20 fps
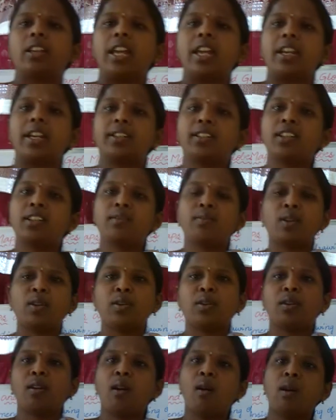Directions
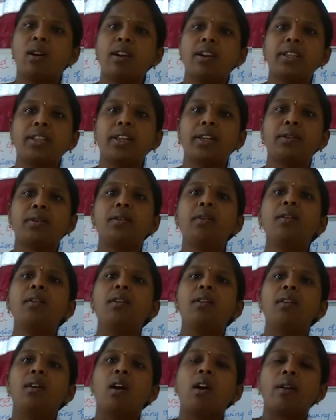means I already said no.
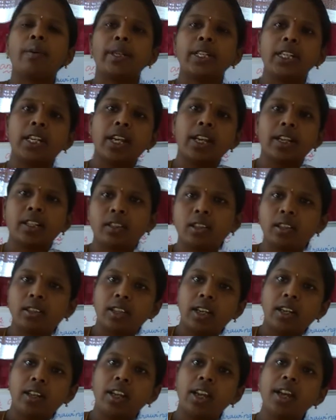How many directions
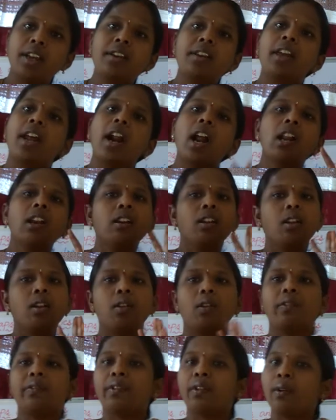are there? There are
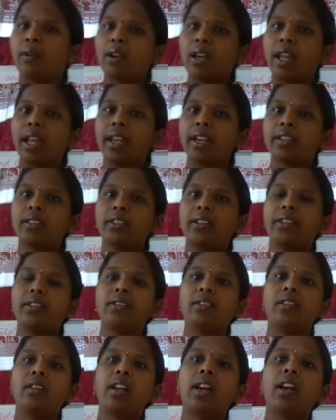4
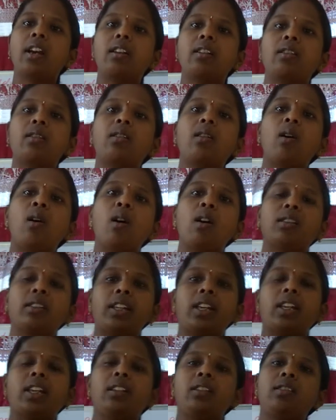directions. North,
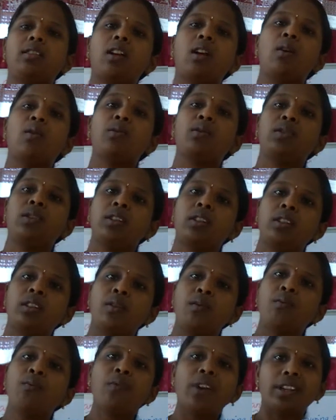east, south,
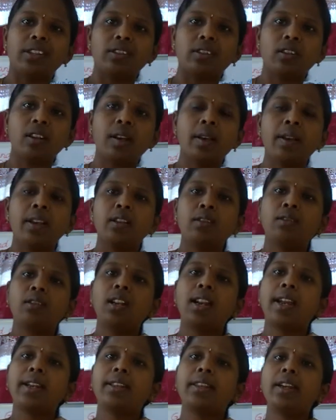west. So
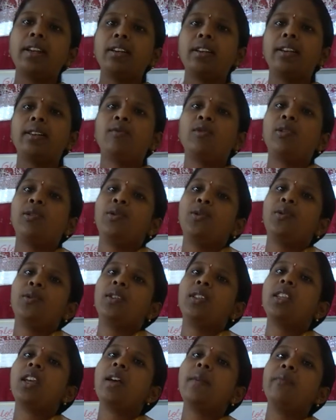like that it will show
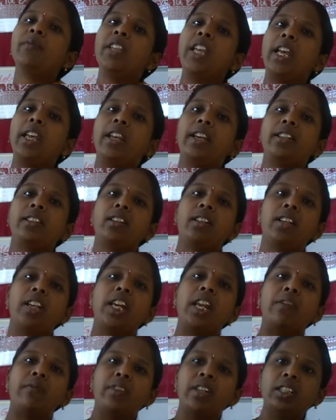the direction,
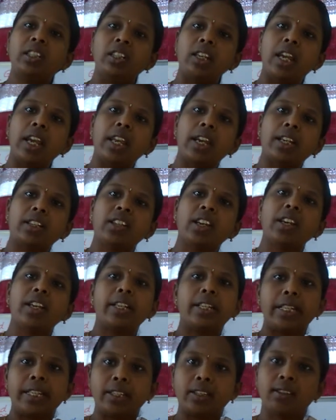in which direction
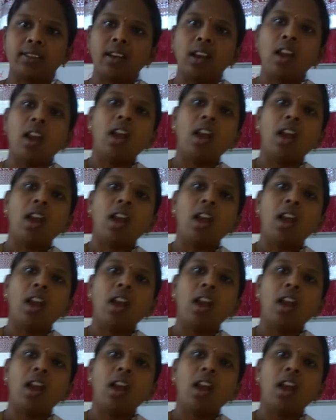it is.